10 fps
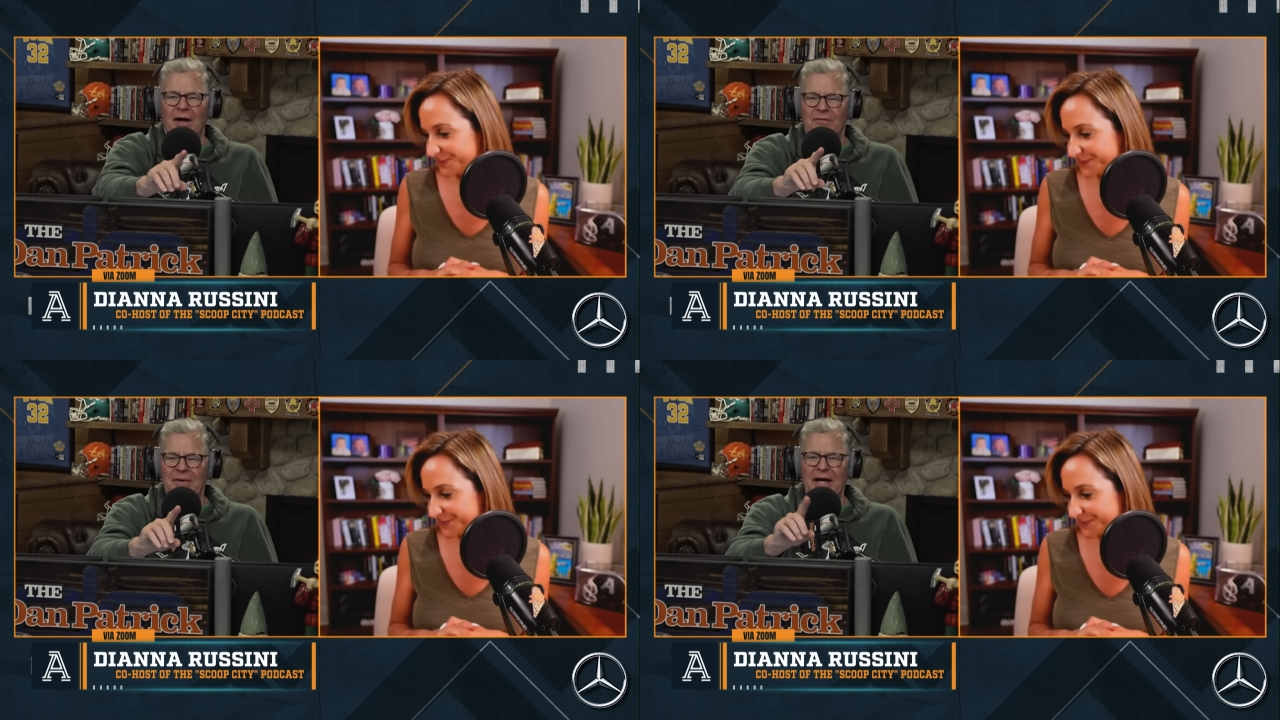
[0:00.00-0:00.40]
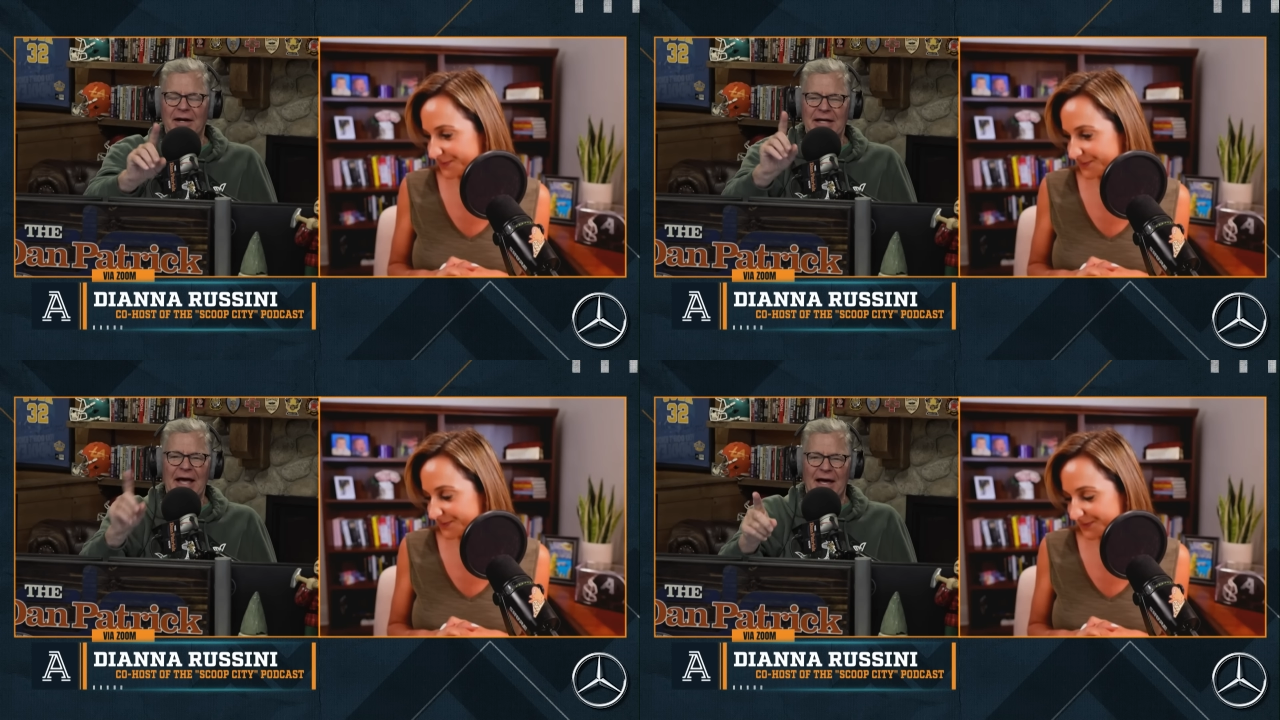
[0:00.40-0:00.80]
Speaker 1: We got a
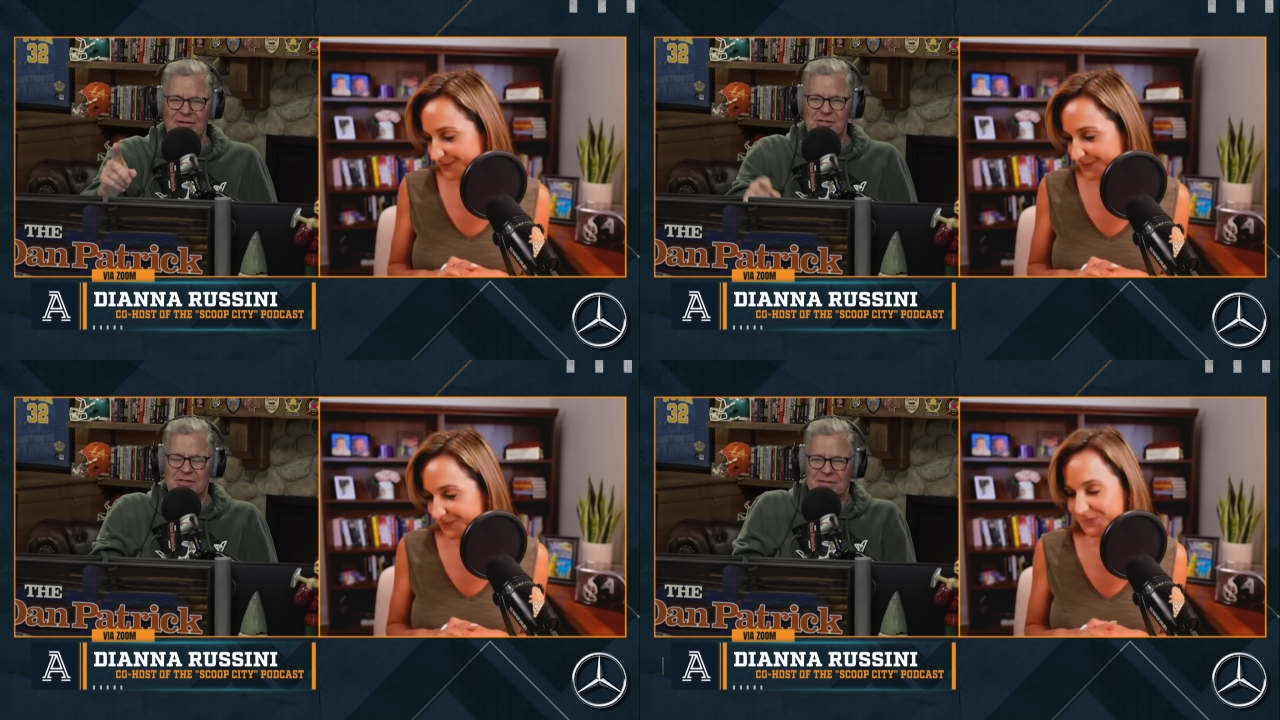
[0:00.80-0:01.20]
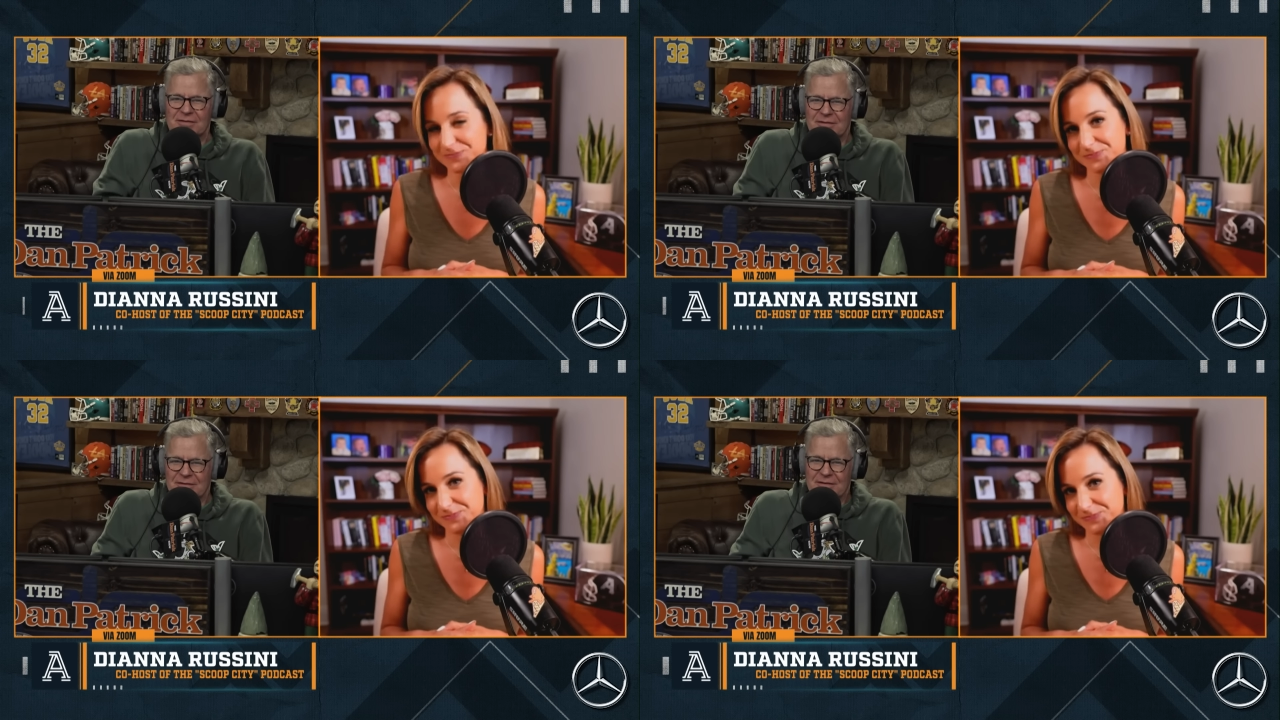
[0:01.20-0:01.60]
guess.
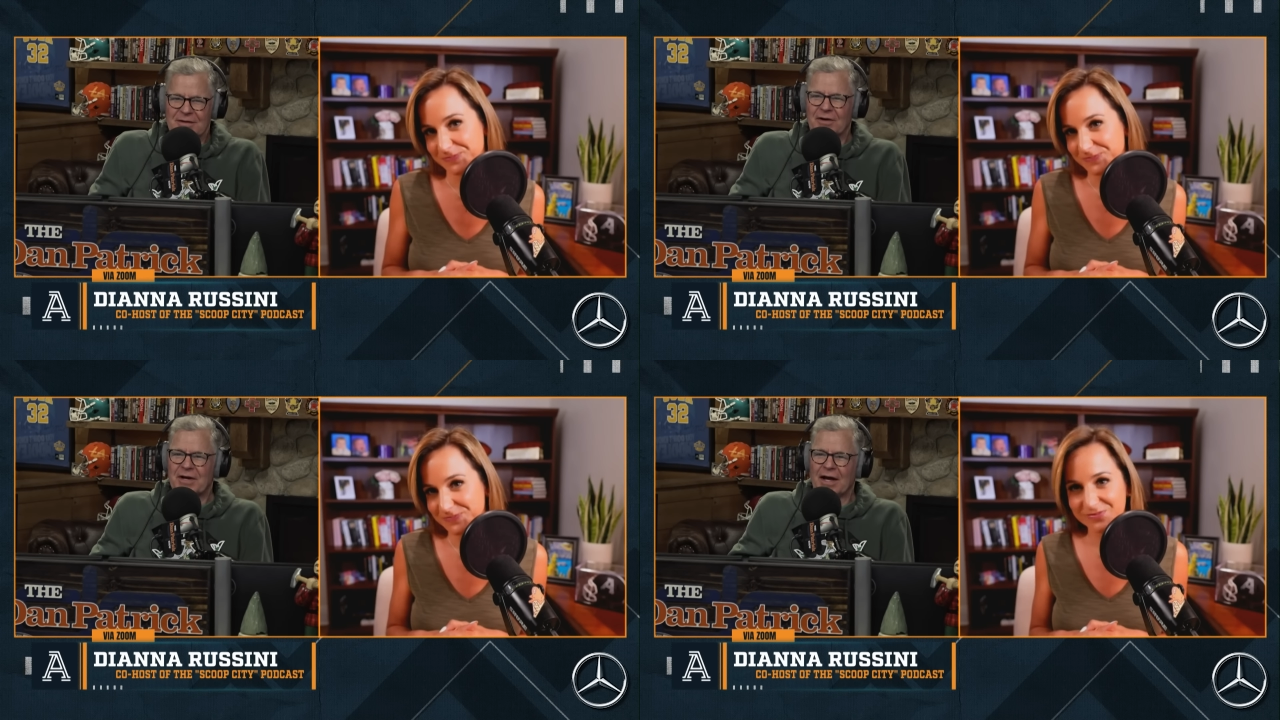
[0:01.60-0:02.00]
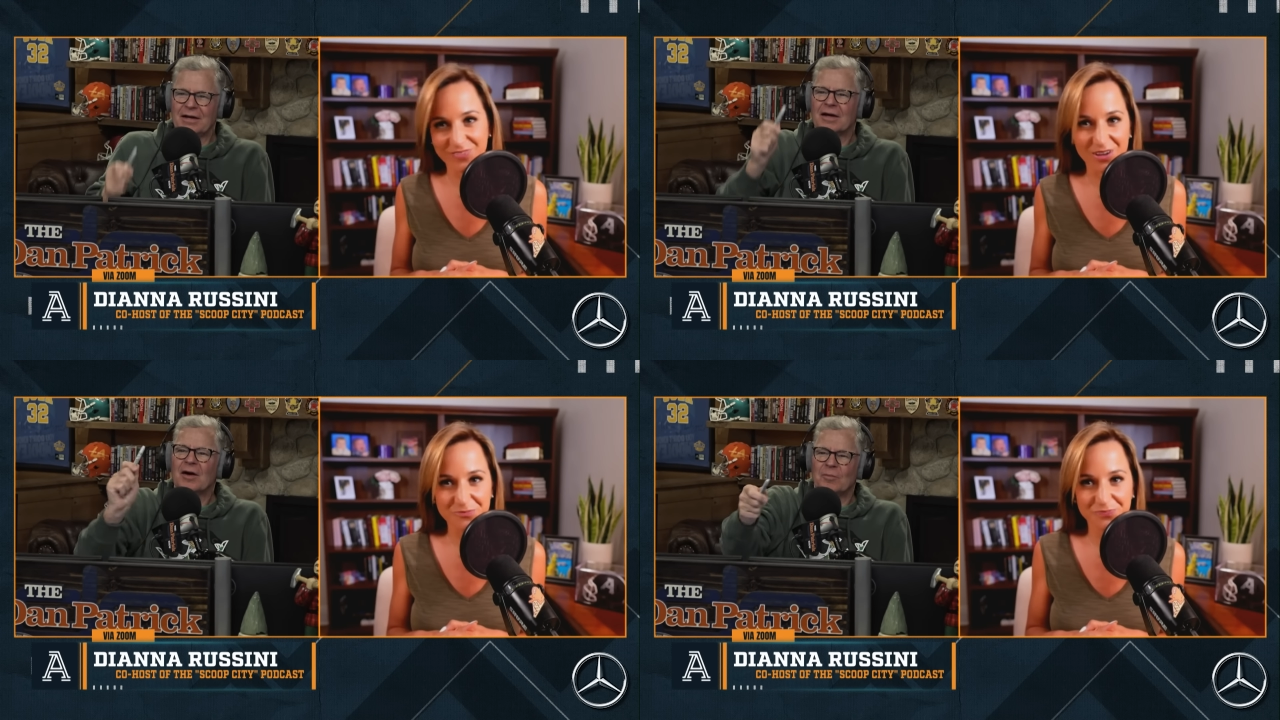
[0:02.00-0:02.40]
Okay,
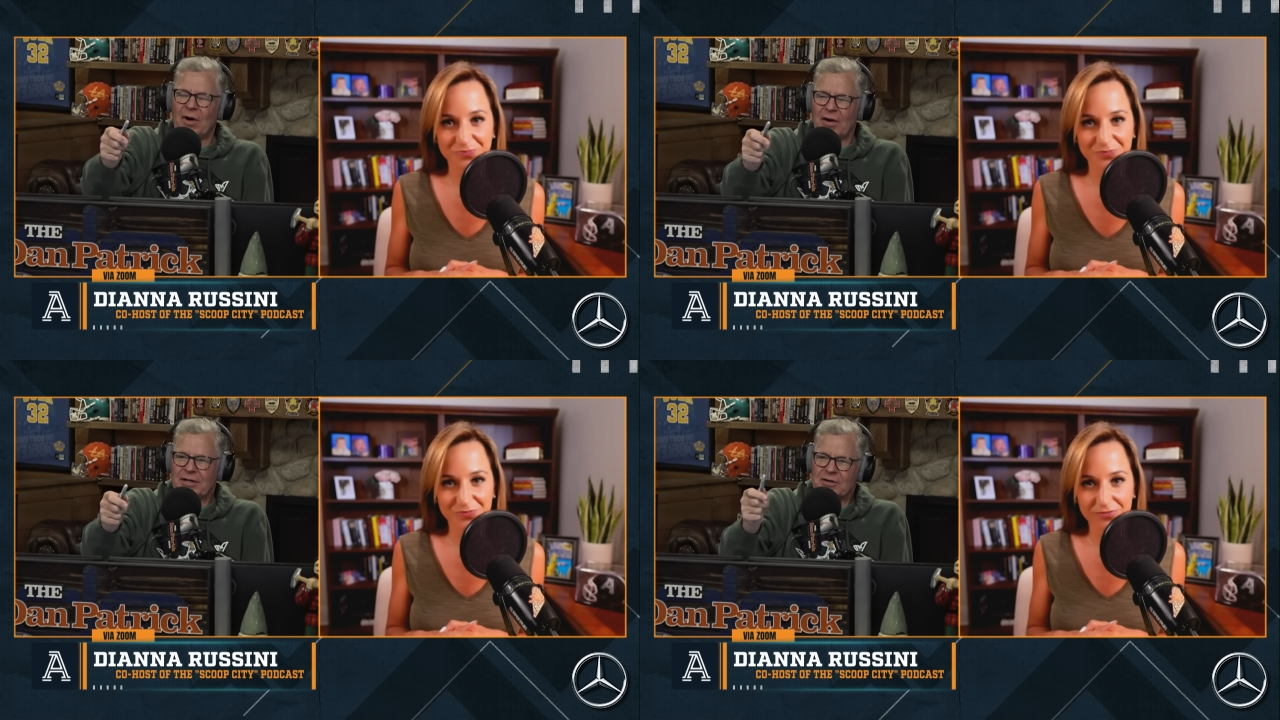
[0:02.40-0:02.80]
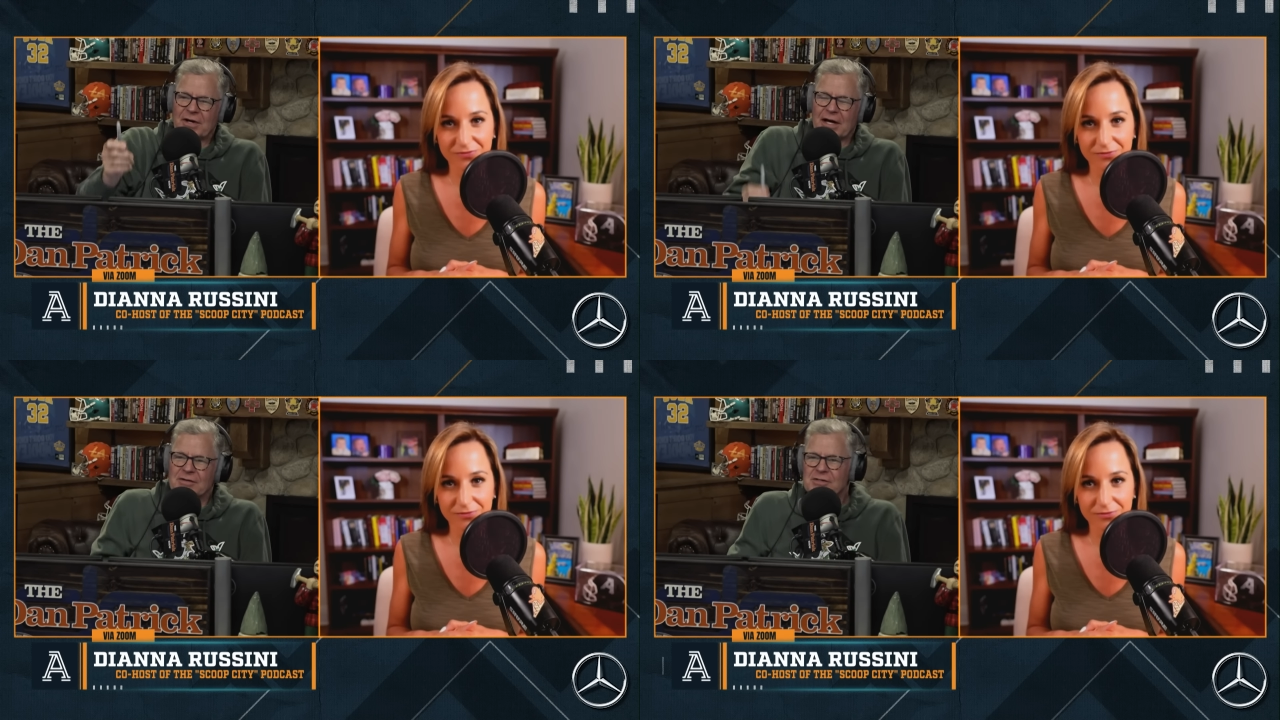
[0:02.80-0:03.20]
Paulie, your
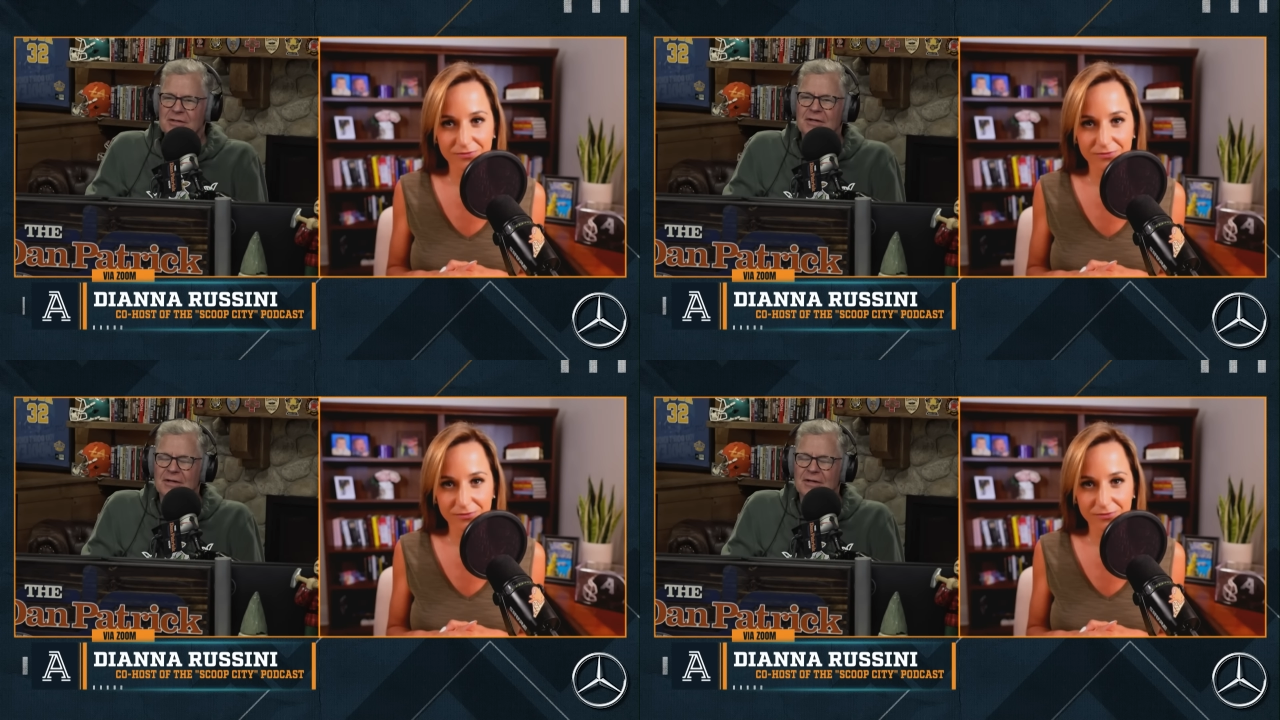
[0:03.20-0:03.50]
guess. The New